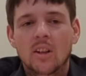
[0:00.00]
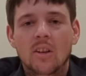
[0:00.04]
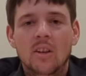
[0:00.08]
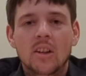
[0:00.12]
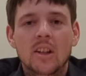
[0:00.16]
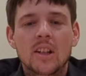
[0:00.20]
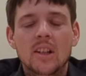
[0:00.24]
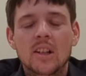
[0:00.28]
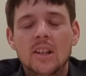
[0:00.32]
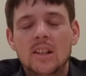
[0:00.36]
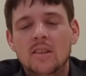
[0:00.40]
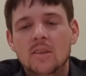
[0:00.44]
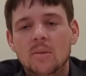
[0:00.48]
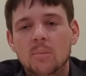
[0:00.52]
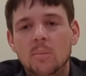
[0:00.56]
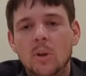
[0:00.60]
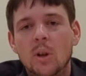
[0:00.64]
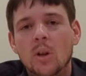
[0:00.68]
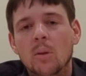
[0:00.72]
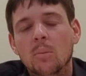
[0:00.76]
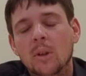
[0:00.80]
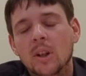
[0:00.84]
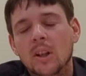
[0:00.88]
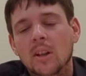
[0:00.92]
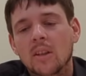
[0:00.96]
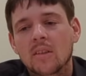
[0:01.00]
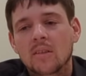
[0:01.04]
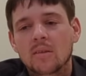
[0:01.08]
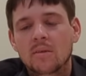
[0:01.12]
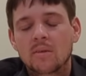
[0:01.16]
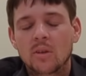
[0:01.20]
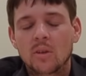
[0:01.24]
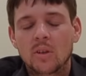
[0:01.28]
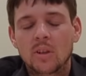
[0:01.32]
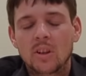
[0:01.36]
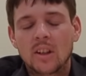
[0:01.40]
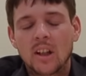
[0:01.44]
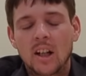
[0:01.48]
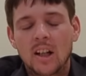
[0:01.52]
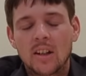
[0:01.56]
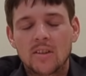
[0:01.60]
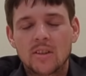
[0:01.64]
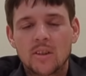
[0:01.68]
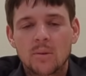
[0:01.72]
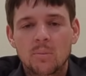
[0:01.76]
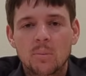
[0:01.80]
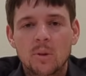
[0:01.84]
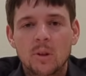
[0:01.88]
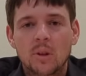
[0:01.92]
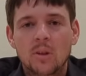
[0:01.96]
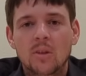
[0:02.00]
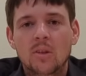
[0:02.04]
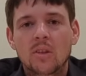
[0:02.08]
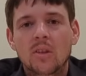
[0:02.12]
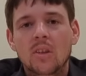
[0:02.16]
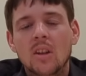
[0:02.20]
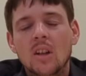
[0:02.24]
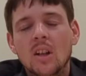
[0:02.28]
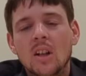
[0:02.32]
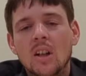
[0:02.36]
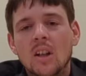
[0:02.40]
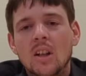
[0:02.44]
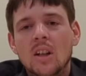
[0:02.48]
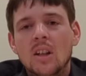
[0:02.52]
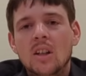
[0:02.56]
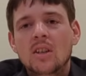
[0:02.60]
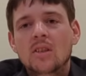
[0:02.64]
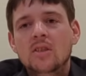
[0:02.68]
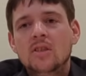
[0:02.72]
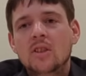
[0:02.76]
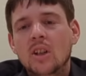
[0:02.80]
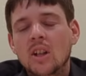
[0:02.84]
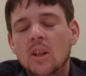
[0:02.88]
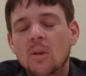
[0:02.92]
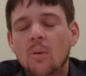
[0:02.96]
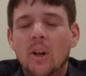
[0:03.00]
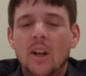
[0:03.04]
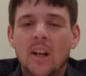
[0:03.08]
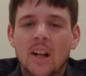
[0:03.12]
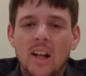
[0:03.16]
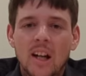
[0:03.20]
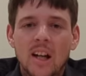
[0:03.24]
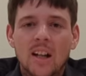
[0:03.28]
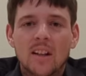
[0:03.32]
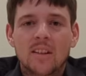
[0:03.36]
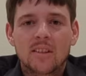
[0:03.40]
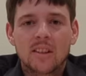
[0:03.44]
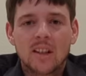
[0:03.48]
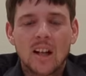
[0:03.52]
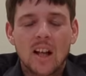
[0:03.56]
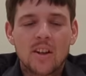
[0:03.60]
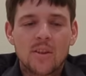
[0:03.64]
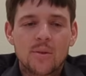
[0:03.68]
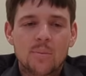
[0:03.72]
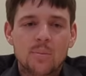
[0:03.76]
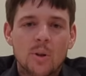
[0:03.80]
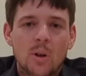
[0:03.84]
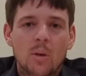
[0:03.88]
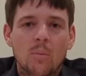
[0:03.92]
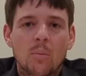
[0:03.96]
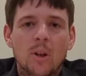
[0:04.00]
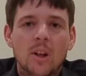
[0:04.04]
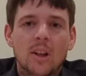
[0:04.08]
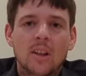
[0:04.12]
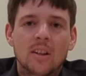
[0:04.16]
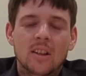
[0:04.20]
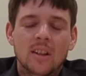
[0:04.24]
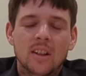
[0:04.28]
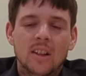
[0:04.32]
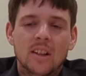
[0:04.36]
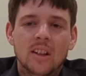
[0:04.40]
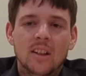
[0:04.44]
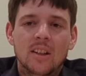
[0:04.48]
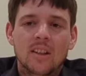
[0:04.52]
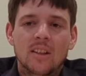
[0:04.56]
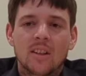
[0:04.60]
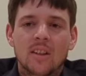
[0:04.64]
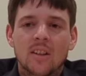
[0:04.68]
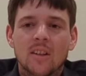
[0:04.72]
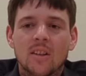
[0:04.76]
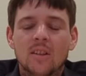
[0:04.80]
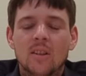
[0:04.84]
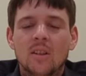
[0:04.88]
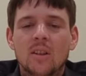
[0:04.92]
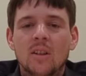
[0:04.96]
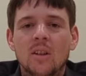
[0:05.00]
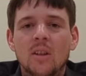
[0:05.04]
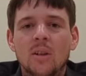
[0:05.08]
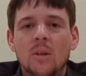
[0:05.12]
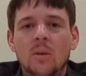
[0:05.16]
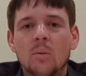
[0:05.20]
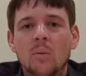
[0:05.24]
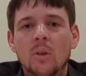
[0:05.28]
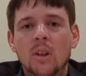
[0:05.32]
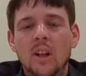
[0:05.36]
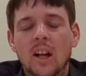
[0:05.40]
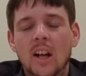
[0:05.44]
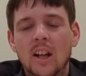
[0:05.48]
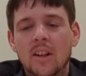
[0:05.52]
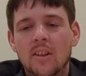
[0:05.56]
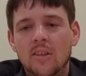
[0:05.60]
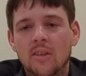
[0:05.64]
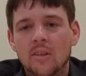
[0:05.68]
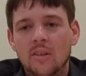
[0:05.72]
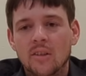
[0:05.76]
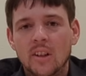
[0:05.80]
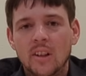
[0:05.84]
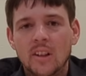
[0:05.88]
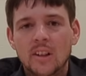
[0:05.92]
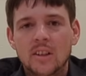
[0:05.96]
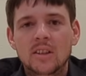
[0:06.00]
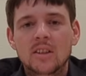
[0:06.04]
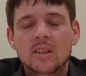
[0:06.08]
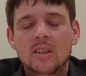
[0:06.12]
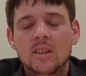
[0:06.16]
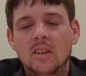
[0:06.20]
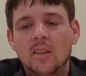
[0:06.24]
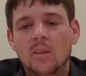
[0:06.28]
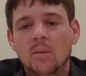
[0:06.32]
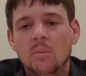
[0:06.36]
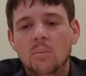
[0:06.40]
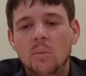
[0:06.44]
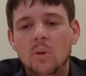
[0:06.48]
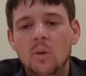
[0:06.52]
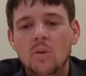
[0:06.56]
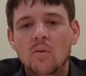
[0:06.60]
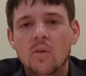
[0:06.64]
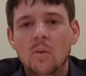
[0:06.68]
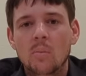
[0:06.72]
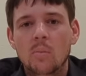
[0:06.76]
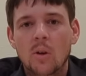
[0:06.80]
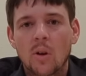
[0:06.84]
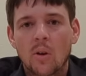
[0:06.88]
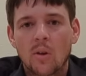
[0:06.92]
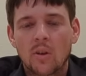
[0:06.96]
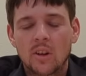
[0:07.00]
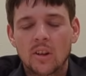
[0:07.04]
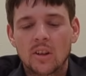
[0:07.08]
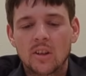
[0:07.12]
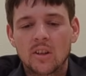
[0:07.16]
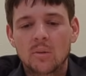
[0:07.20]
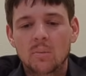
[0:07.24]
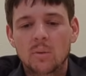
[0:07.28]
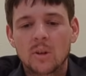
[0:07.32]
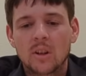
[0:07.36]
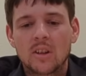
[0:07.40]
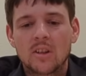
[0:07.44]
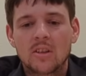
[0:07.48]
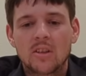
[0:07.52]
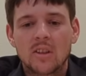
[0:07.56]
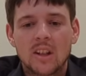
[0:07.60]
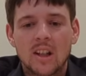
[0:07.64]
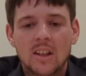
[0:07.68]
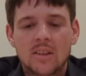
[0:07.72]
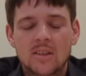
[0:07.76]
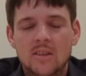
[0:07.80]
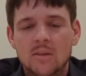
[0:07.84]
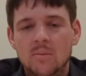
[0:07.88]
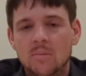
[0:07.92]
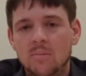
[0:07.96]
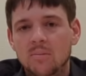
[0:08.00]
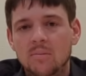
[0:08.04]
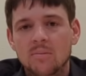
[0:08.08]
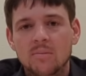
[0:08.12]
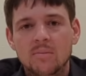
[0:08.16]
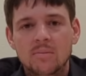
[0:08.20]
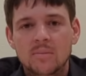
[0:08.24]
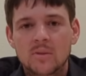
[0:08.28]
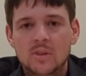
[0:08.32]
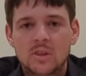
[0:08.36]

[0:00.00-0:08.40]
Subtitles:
he needs a permit before you guys can build. So he went ahead and got his permit, and we had to move the building a little bit because he had some